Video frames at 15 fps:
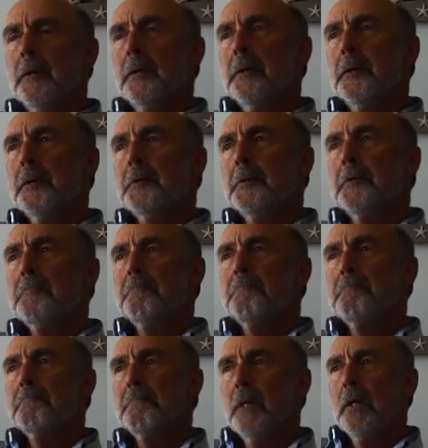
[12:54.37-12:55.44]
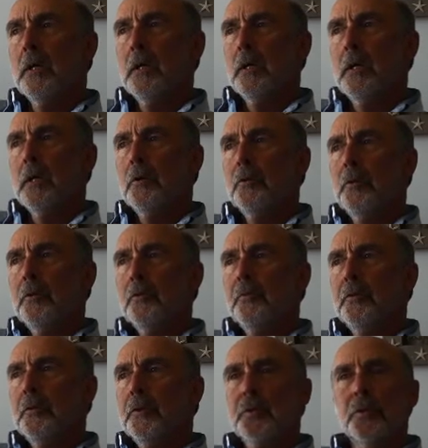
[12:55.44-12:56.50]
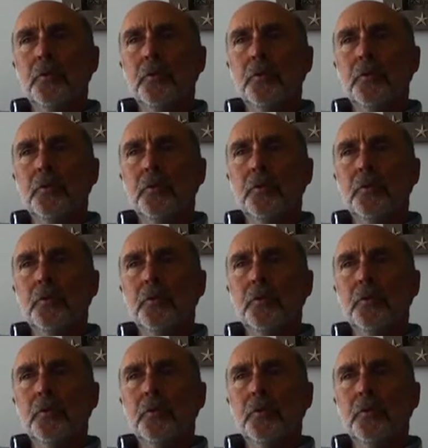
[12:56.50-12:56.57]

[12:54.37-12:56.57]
Um, if it is